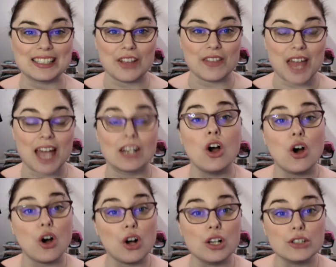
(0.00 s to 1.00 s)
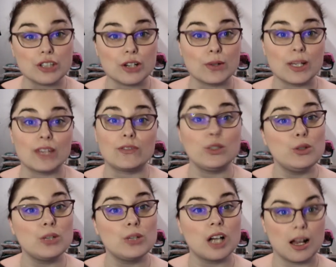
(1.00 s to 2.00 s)
on that. Also, if
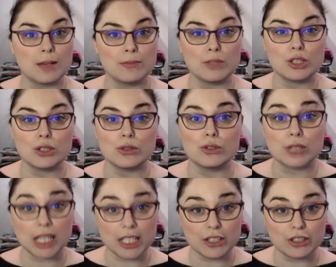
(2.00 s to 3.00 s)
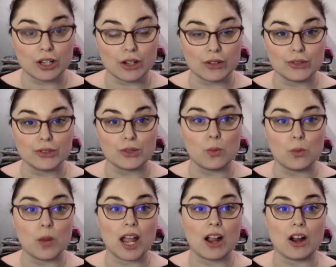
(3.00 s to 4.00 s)
you come to trade shows
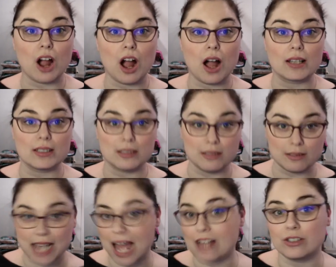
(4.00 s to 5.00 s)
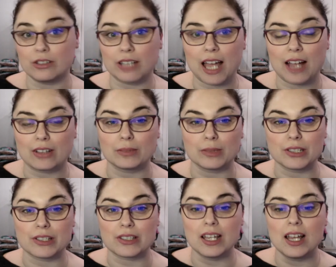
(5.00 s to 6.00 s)
where National Cat
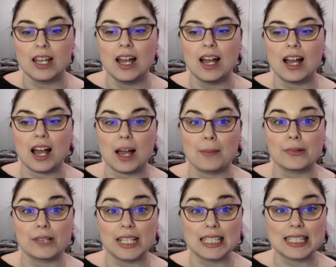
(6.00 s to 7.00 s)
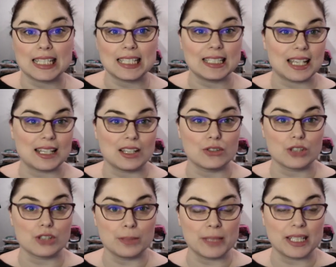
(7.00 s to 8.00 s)
Groomers president Danielle
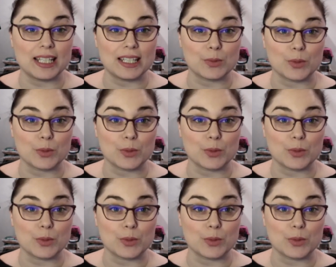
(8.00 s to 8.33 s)
German is